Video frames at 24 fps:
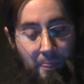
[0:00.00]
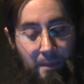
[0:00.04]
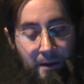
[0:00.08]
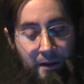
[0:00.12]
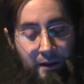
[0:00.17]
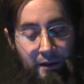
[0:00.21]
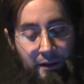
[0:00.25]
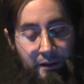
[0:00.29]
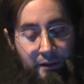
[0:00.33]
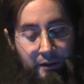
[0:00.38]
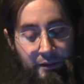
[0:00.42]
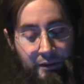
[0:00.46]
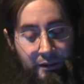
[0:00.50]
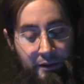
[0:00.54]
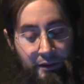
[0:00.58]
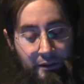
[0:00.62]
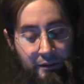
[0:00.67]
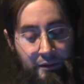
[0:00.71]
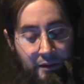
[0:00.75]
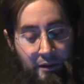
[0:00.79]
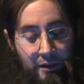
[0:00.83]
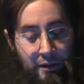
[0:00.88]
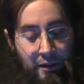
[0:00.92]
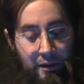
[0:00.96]
And
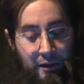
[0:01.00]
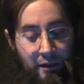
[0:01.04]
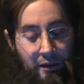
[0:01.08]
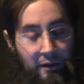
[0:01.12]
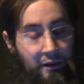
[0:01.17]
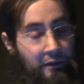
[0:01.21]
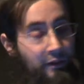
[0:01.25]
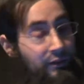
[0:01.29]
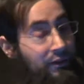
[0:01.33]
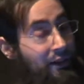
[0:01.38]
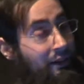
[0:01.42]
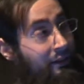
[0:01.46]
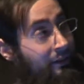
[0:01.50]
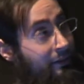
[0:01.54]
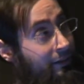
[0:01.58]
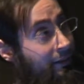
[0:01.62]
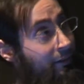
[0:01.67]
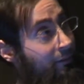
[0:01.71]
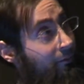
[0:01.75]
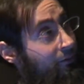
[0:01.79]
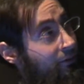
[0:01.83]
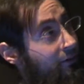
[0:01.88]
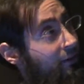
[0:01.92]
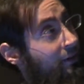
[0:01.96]
this
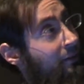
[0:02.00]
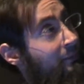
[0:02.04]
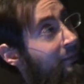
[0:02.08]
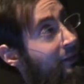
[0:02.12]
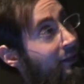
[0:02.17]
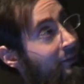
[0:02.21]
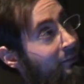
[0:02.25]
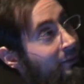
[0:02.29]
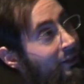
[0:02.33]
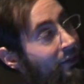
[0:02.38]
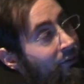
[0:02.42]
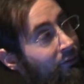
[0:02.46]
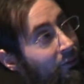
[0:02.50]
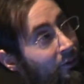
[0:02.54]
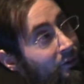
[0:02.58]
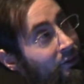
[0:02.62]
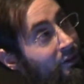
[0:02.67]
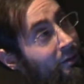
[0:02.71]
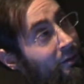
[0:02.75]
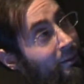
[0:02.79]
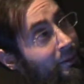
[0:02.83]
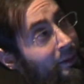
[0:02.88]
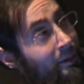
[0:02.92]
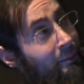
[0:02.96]
actually was good because we didn't throw
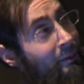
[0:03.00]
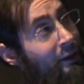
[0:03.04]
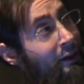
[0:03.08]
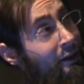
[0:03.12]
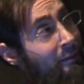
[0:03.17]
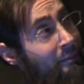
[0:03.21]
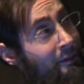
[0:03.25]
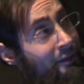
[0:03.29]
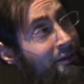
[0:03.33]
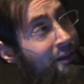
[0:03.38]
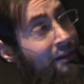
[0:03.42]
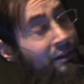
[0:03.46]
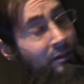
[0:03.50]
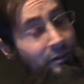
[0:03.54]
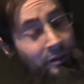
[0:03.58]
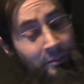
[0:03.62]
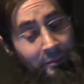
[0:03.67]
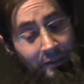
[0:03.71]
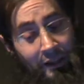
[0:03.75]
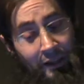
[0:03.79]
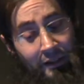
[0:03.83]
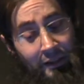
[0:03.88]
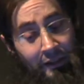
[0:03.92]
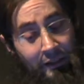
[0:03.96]
too many enemies at you in the
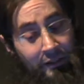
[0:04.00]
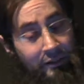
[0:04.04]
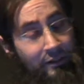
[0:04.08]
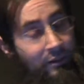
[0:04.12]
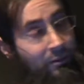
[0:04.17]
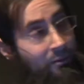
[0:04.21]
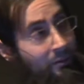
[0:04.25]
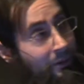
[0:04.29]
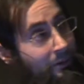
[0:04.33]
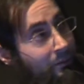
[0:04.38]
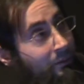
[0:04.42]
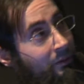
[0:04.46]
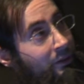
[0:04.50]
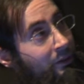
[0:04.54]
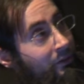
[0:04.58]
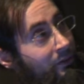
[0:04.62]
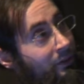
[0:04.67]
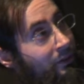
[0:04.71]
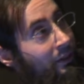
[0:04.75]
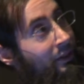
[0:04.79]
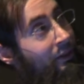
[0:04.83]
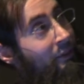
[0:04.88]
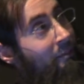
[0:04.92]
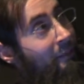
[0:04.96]
beginning, so you
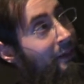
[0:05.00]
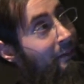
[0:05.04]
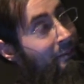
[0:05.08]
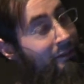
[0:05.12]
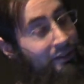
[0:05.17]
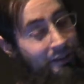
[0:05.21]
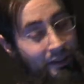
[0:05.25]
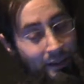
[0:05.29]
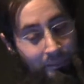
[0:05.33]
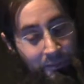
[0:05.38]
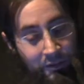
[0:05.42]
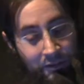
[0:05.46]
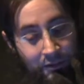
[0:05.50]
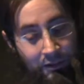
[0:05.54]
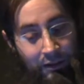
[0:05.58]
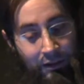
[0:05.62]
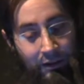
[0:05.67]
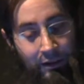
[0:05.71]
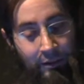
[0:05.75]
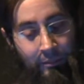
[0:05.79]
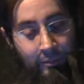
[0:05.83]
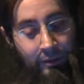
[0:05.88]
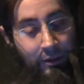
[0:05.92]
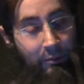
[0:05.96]
still had the baby steps,
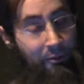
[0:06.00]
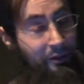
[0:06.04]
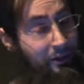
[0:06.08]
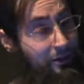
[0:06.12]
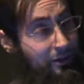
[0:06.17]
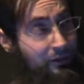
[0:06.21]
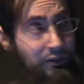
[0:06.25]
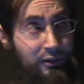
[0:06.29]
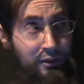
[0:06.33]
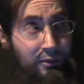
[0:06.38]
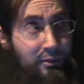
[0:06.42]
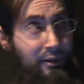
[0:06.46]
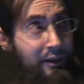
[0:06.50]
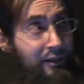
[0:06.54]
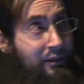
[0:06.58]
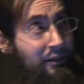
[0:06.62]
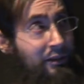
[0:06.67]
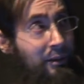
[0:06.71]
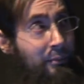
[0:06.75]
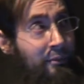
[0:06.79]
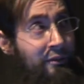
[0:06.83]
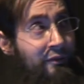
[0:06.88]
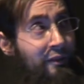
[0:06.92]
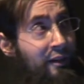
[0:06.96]
but then we could just increase the
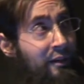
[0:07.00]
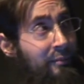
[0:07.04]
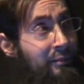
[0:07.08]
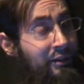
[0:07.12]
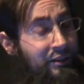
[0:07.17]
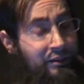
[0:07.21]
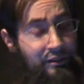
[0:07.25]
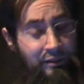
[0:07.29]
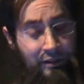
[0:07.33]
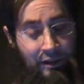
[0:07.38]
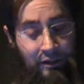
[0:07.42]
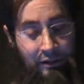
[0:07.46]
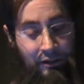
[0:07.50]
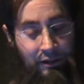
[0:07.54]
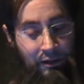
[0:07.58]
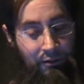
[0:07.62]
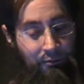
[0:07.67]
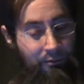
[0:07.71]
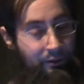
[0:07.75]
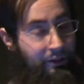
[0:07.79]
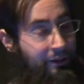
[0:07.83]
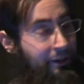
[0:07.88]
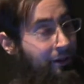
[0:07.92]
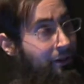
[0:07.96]
number of enemies to get that really